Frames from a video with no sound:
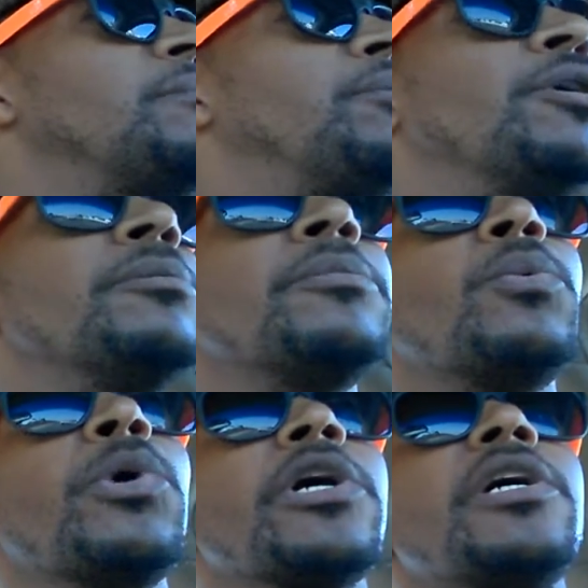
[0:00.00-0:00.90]
Boom,
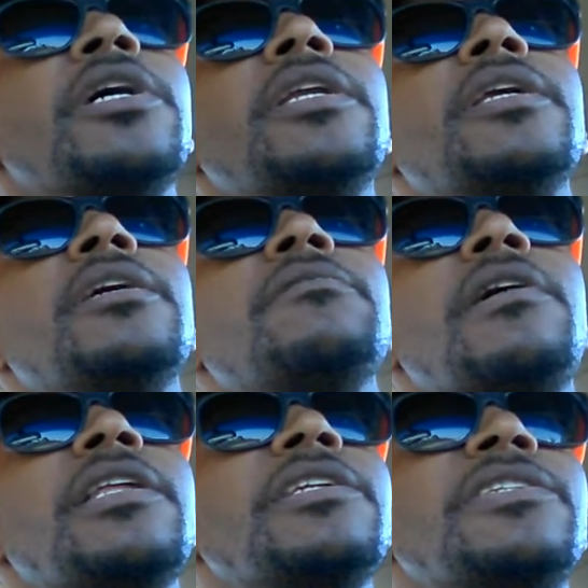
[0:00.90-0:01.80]
we're good.
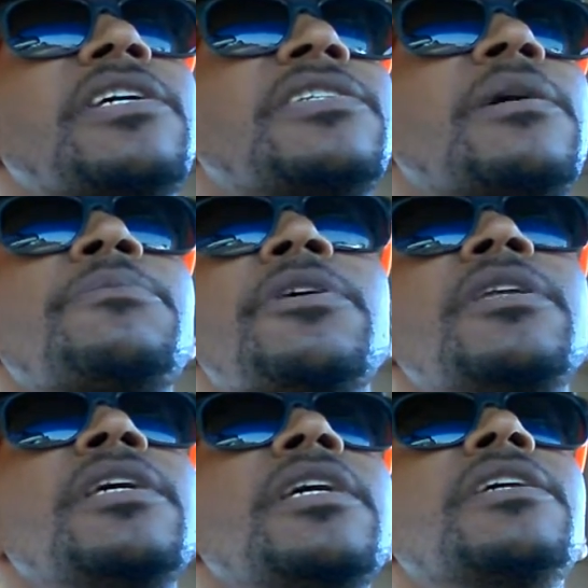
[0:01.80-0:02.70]
Rollins does something,
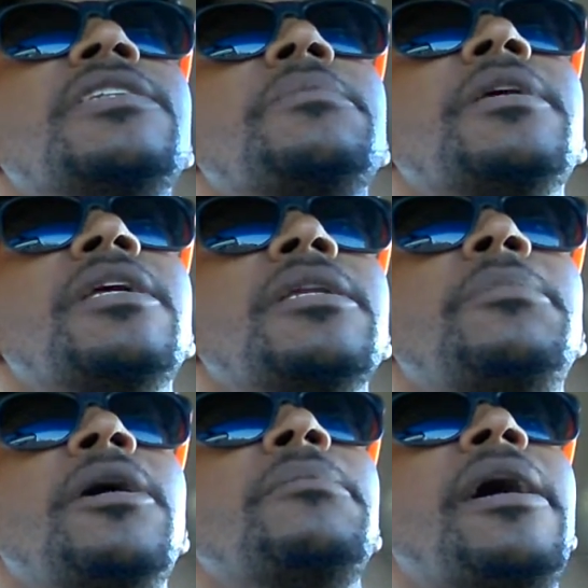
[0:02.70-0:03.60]
ends up getting the
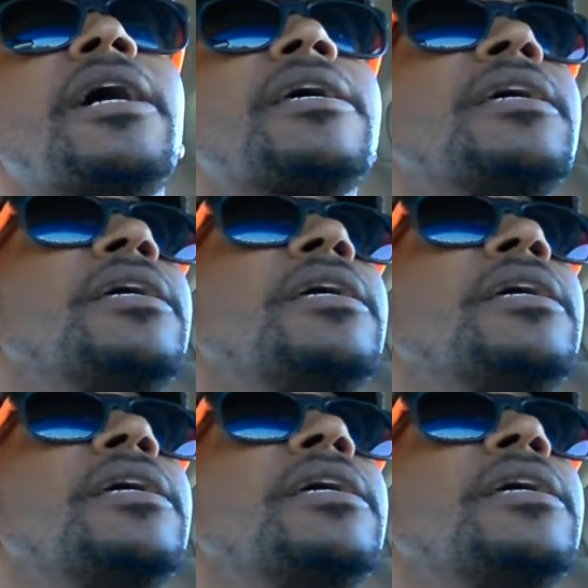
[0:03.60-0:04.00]
belt back.